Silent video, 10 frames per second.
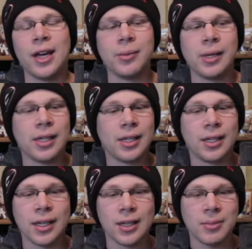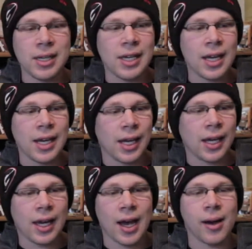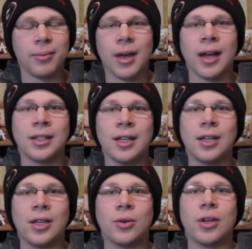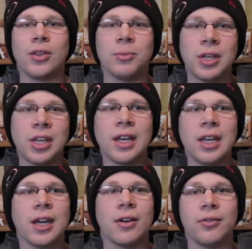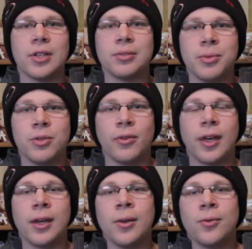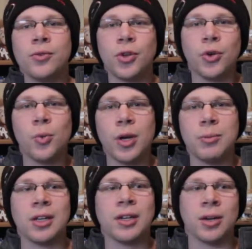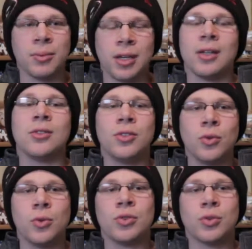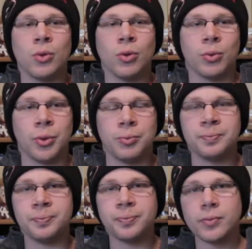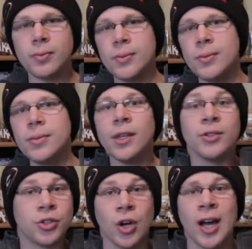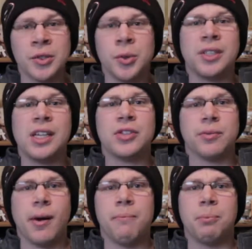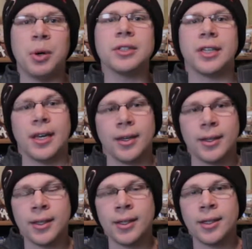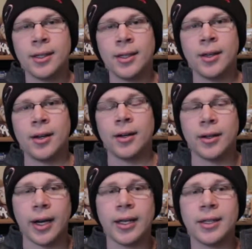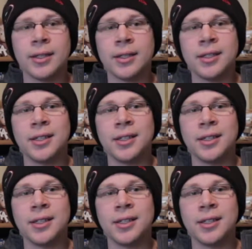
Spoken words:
I mean, in the beginning, I am not kidding you, in the beginning of this movie, two women come into a schoolroom to talk to a teacher about bullying, all right?